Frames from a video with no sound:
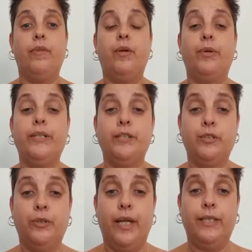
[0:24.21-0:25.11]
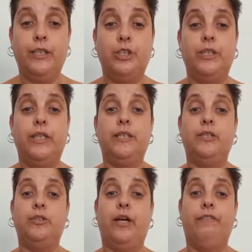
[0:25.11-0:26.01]
The reason to that is she
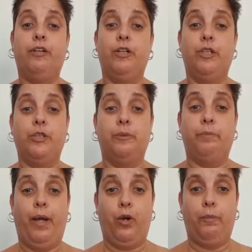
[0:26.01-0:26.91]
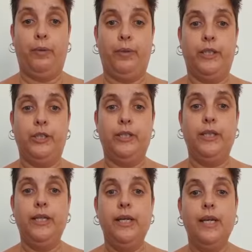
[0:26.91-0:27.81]
needs to have an urgent back operation,